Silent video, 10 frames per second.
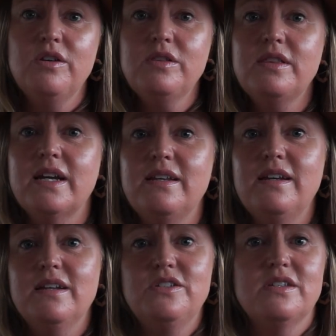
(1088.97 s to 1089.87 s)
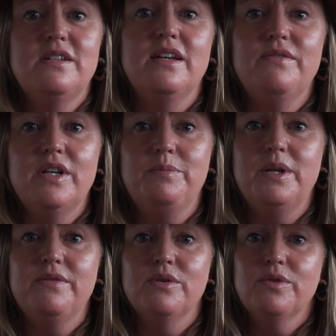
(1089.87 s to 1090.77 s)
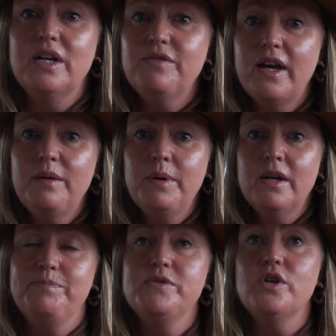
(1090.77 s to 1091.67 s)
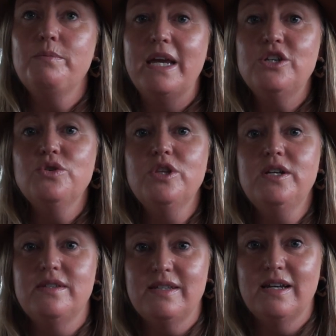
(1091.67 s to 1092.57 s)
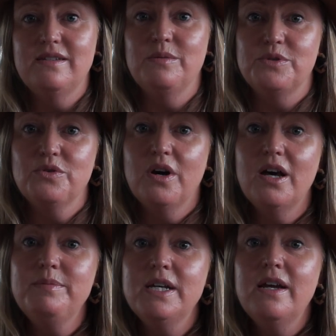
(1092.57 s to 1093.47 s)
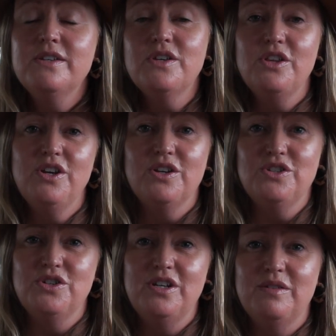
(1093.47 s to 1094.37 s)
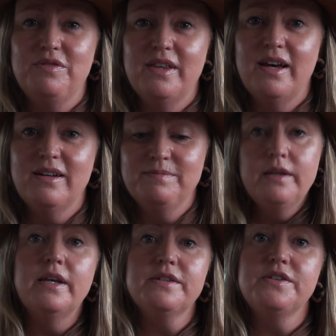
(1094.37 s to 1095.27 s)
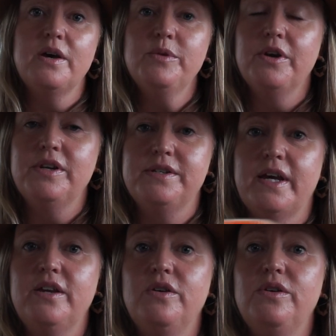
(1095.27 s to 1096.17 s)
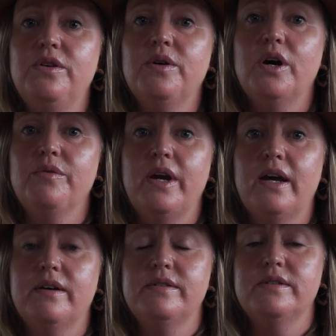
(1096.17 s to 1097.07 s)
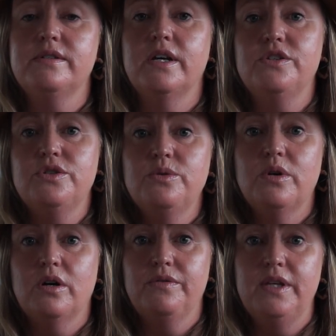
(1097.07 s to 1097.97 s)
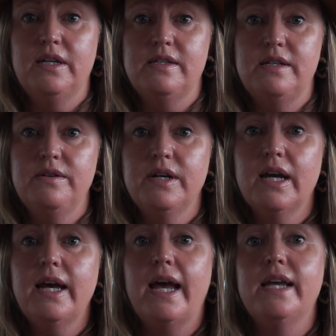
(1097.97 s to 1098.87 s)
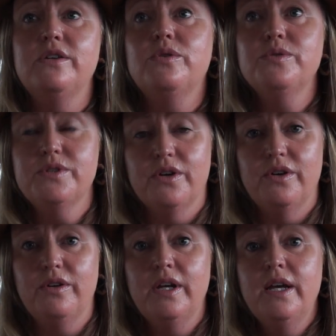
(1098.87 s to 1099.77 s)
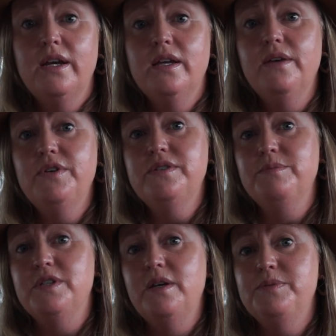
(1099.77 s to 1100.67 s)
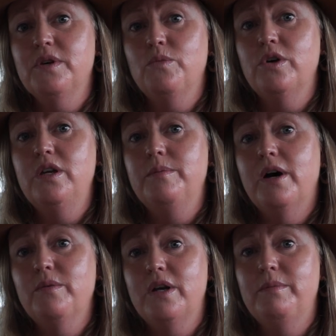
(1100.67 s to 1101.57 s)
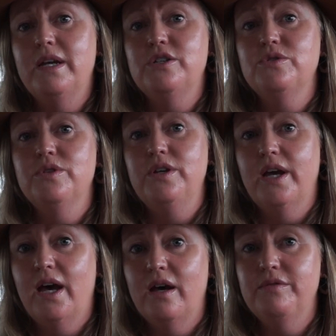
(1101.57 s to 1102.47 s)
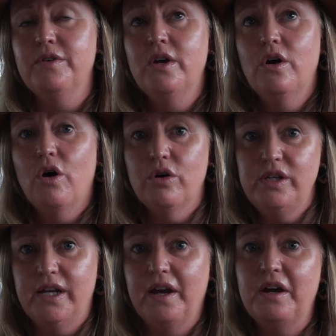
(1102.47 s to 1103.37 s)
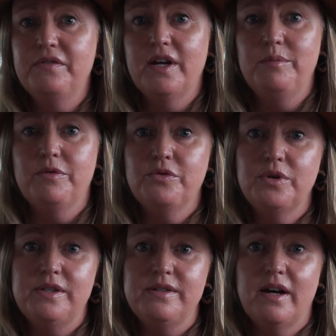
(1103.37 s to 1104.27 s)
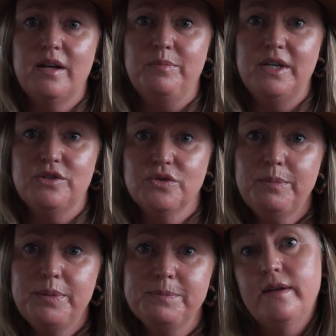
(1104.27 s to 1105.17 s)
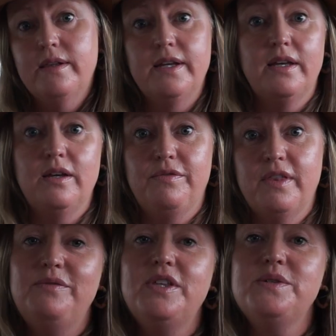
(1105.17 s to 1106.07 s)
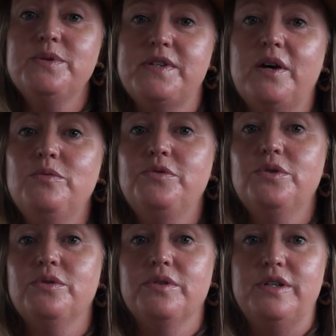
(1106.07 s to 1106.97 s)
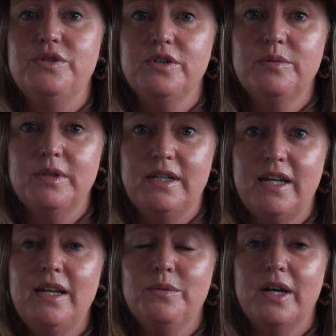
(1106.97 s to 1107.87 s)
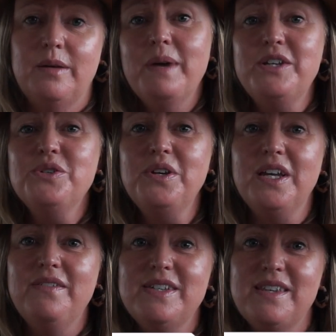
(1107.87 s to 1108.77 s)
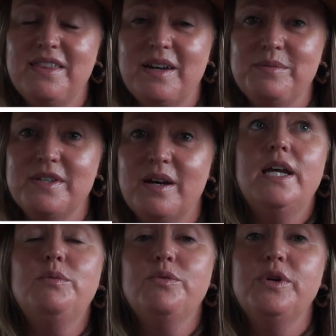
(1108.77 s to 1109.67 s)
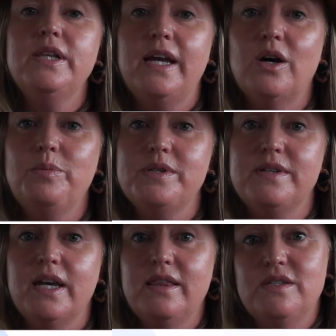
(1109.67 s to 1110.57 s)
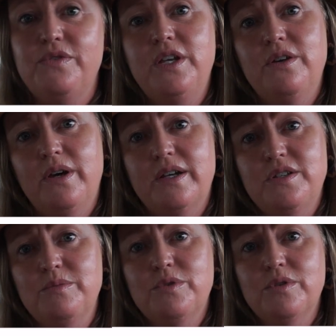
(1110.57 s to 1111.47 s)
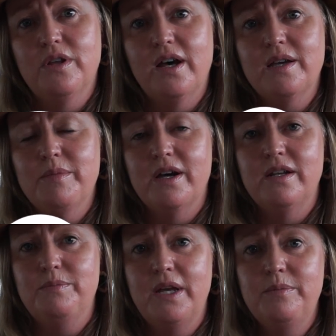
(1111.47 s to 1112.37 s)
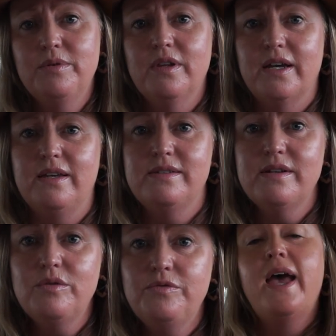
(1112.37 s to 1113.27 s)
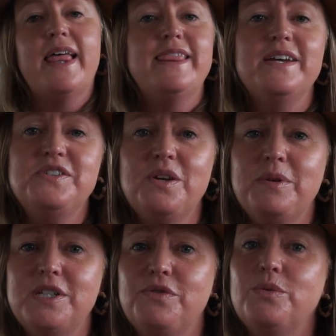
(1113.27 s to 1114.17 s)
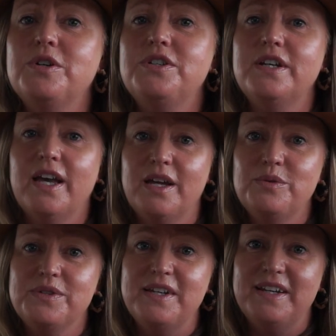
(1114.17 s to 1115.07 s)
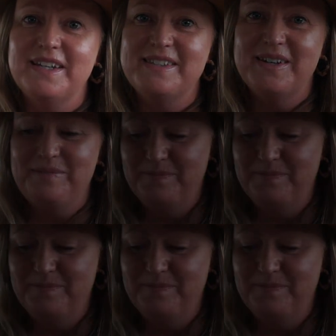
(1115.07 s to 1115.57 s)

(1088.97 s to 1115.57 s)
Not that they need it, just to give it a bit of a revamp. So make sure that you stay subscribed so that you can tune in for that. Next time we're going to take you around a tour of the interior and also give you some tips on what you might want to make sure that you have on your caravan before you start a big trip. Click here for that. If this was helpful or enjoyable in any way, make sure you give us a thumbs up. It will really help us get this video out to more like-minded people like yourself. And thanks so much for watching, and we'll see you next time.